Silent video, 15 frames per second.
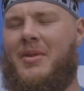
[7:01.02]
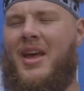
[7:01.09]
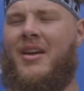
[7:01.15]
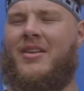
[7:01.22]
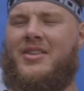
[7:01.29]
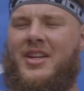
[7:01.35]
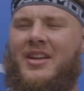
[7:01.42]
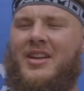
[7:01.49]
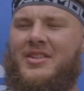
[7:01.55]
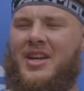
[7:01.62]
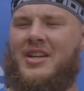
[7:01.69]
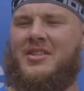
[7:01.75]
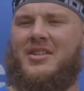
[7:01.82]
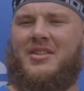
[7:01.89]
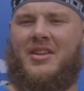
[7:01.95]
up the energy and it
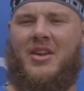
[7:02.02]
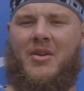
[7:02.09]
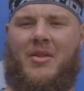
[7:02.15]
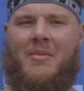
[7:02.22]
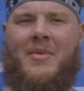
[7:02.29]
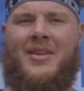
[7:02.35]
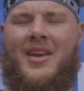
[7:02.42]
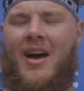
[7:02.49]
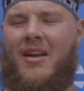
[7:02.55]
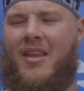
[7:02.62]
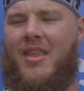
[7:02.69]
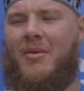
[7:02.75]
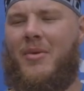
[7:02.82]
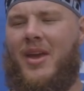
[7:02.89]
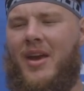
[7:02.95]
changes the, you know the mentality
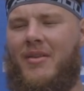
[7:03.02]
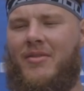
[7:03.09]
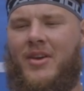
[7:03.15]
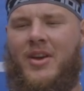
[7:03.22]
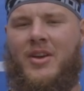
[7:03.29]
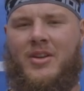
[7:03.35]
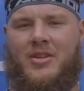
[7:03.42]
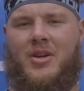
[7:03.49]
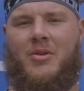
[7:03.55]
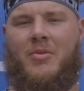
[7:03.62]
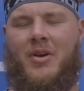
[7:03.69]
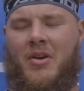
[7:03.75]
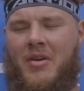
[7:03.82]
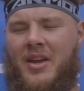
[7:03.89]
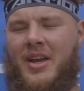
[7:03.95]
that we have. So
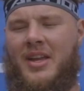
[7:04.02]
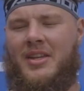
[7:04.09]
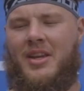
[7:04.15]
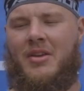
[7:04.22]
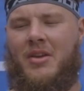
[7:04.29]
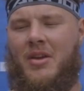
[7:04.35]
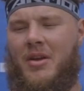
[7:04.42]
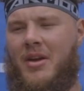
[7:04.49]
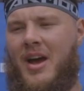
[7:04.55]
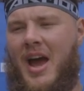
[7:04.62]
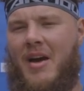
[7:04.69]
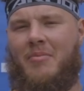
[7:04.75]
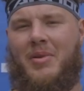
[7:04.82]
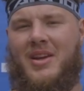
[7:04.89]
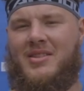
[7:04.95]
we're going to continue to
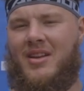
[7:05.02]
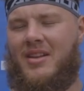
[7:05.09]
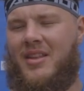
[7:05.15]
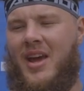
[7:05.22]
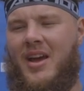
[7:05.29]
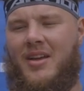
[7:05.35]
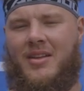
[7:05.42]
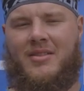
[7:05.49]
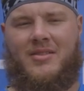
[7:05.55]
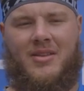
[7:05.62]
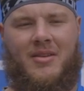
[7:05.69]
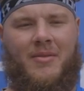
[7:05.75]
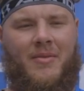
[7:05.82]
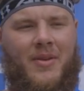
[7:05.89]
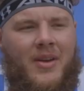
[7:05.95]
have plays like that. And
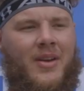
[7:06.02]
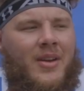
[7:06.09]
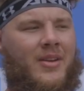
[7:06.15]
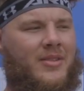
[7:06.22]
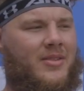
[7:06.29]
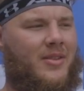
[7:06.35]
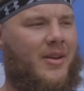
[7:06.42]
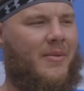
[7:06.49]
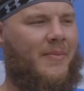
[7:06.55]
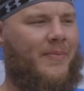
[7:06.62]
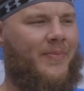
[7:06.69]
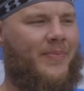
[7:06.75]
so, so yeah.